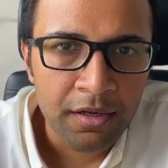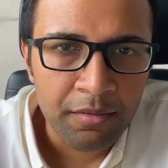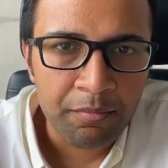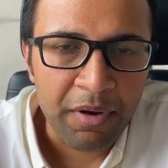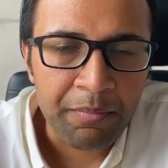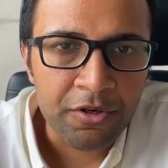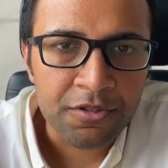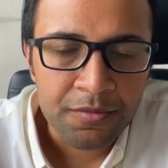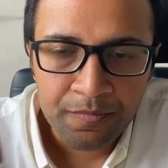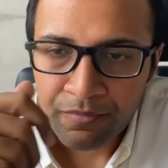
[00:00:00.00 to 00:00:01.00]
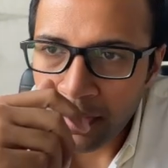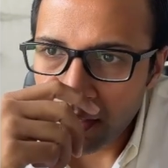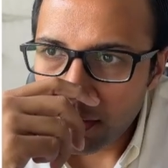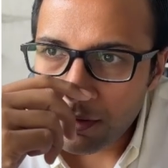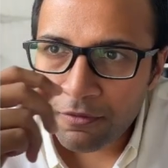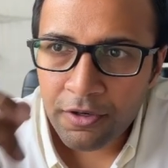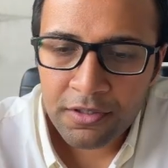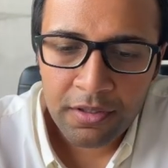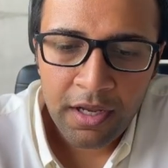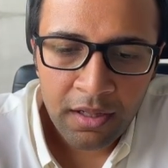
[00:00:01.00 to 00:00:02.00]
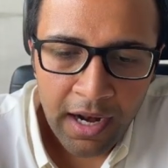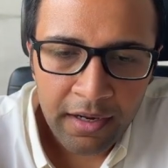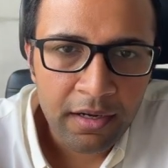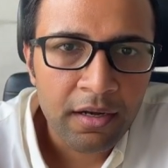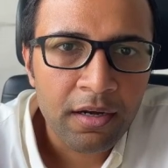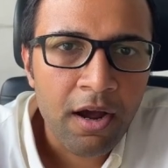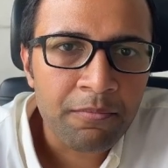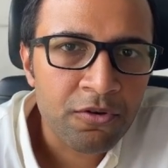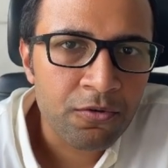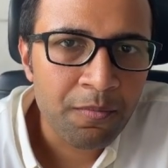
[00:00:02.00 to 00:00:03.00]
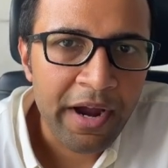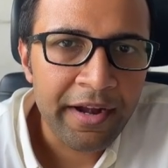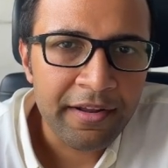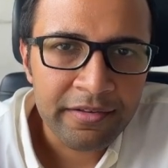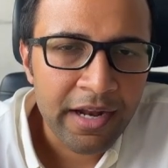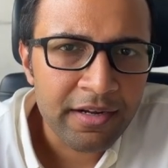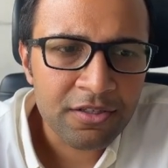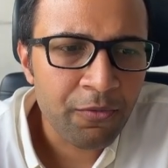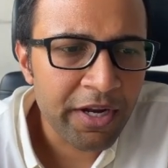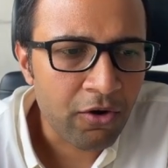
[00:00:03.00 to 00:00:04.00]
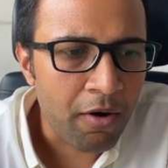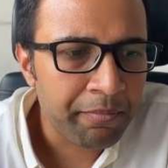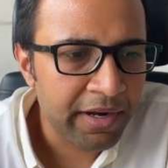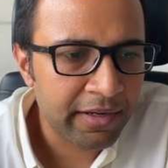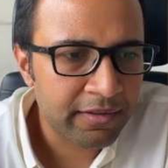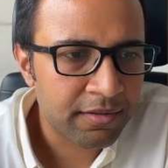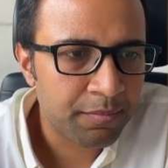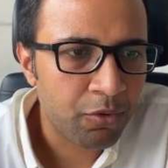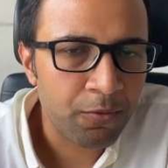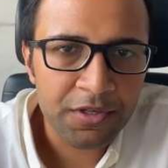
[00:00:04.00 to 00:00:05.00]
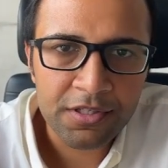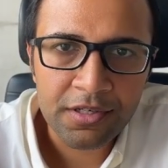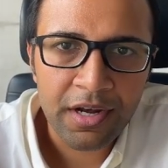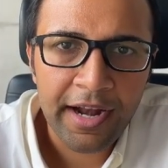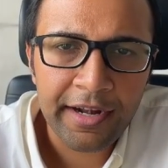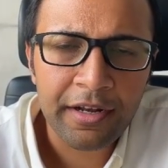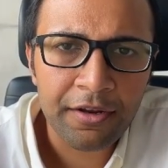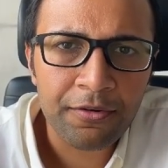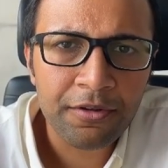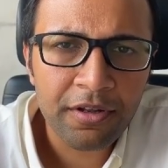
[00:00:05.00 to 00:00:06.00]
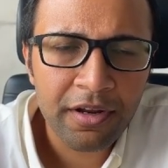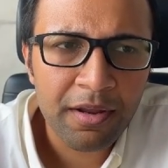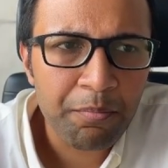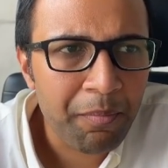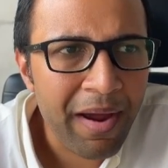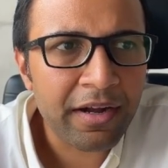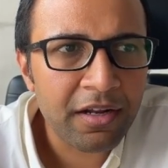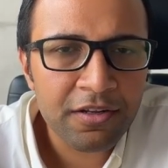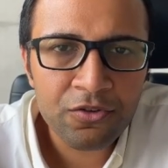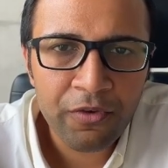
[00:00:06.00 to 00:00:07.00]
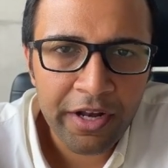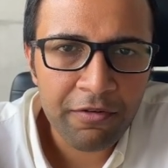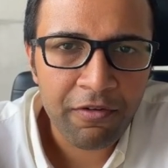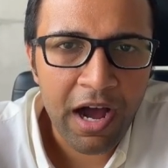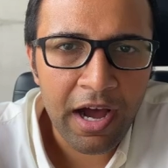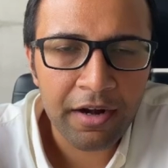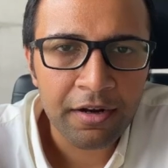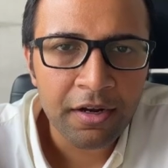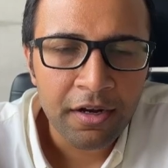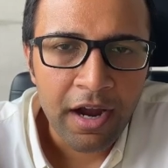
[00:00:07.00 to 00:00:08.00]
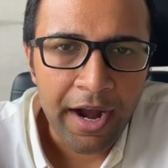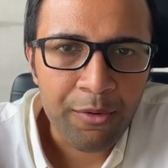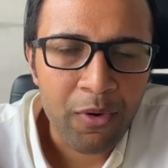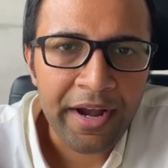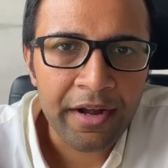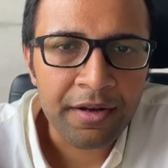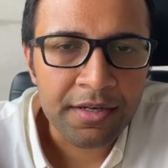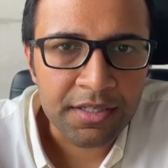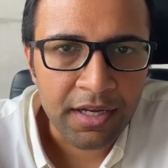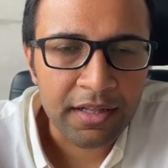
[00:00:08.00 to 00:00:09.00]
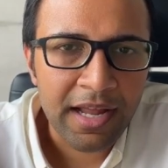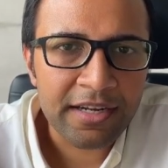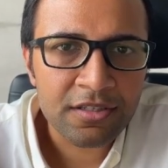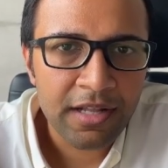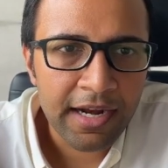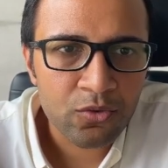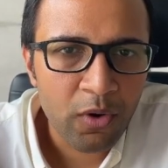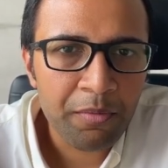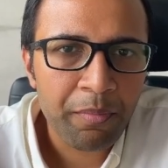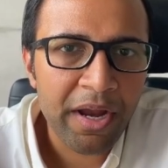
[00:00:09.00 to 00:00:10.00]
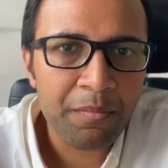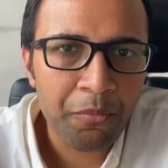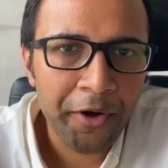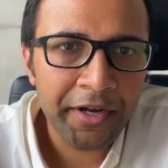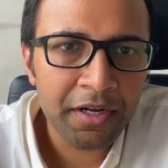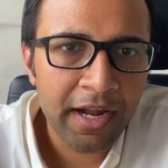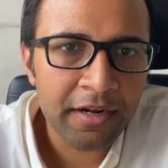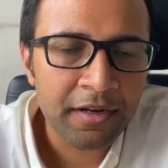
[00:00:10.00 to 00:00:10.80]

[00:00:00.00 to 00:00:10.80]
members. The first thing that comes to mind is that it's a very complex provision, and the impact is very far and wide reaching, and that's one pain point, that